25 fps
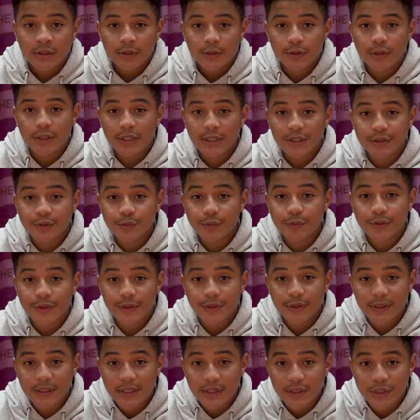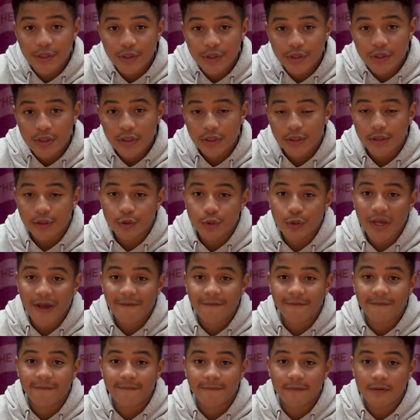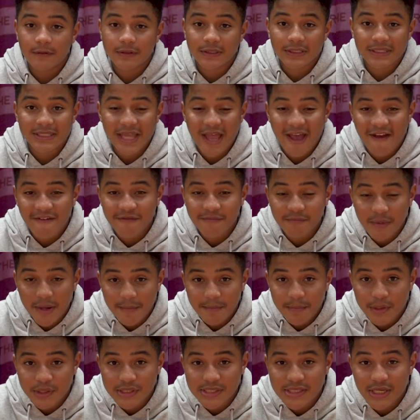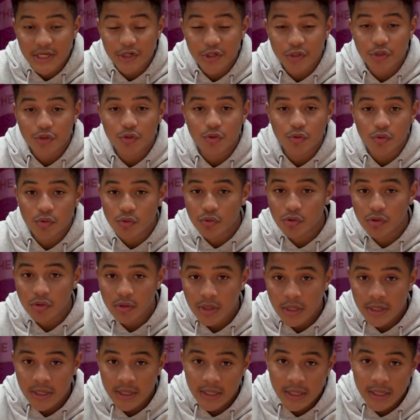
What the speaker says: You get to do theater. You have staff members that are cool